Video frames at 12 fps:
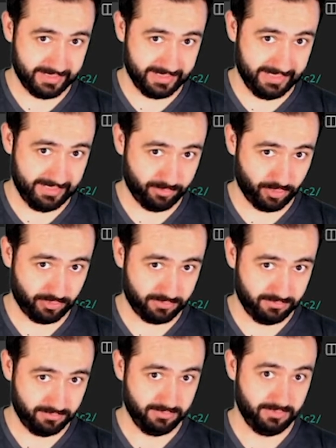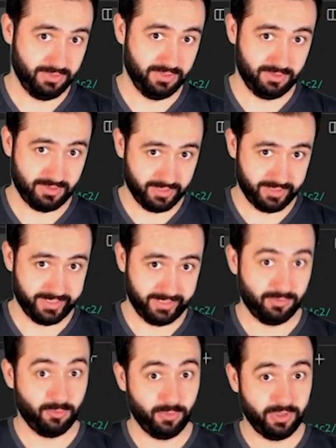epoch, you got it,
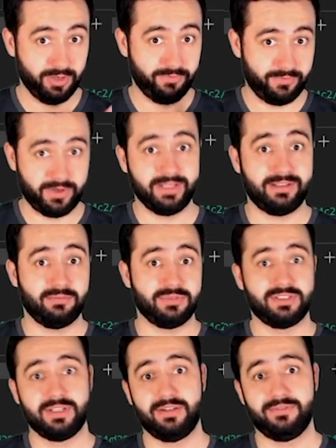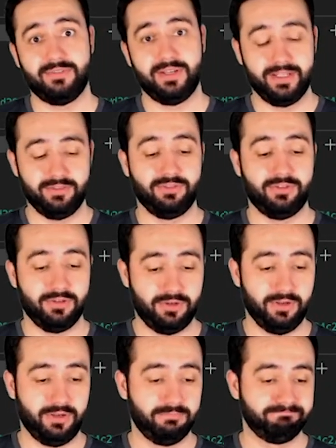we're going to write some stuff into the
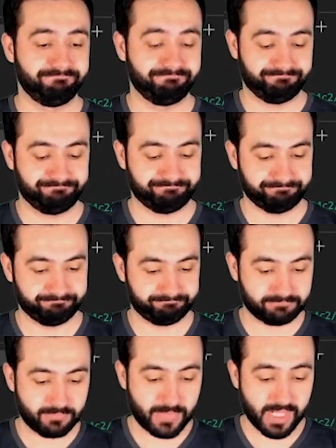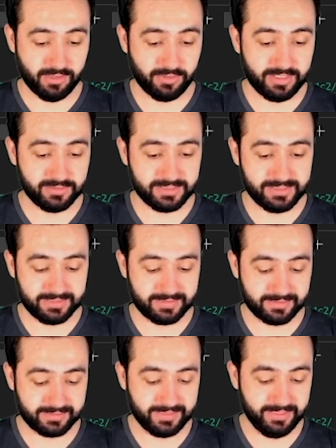log. So now that this
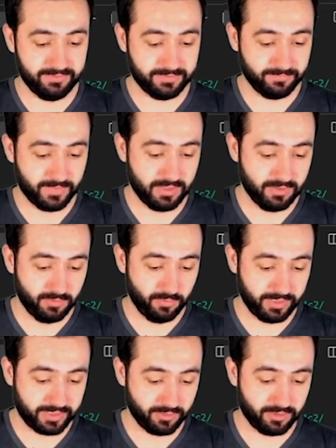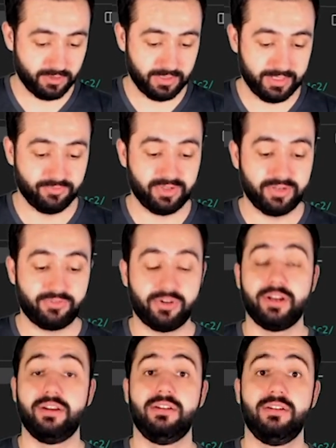is saved, we can go and
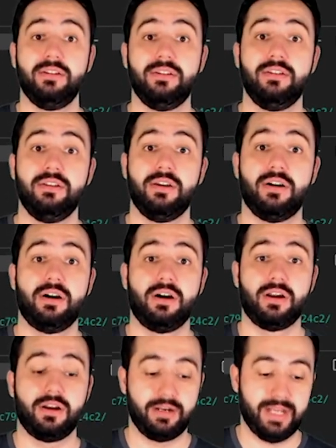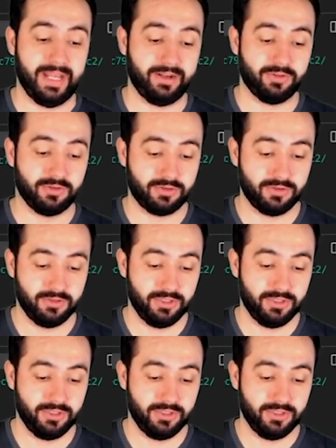rerun our ad hoc